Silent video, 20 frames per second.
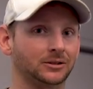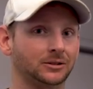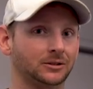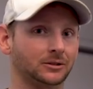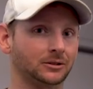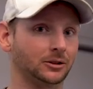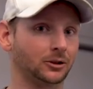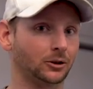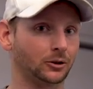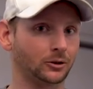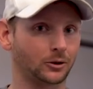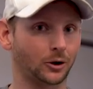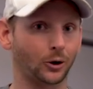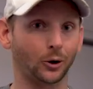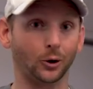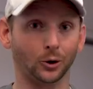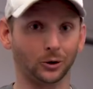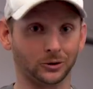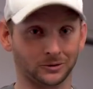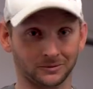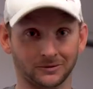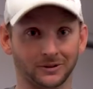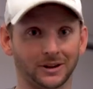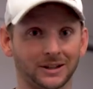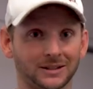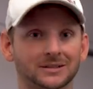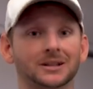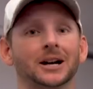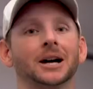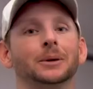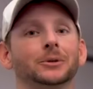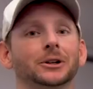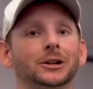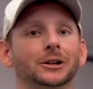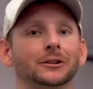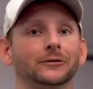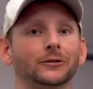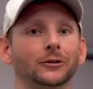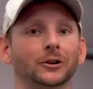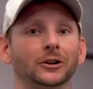It's a little cold this time of
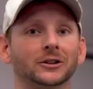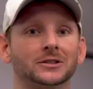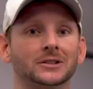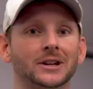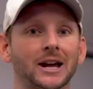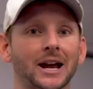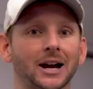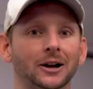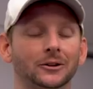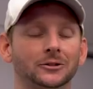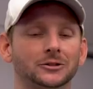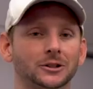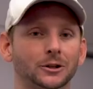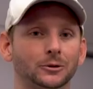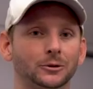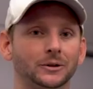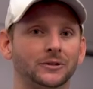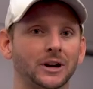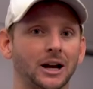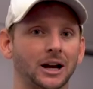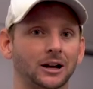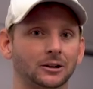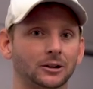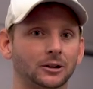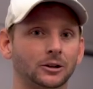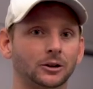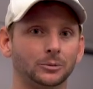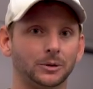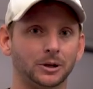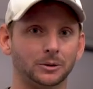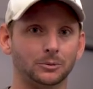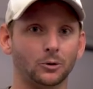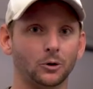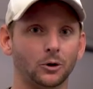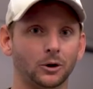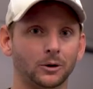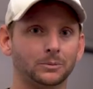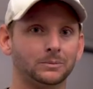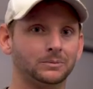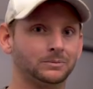year for us now, so we've got a little bit
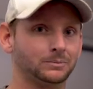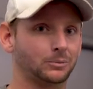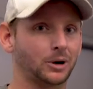more,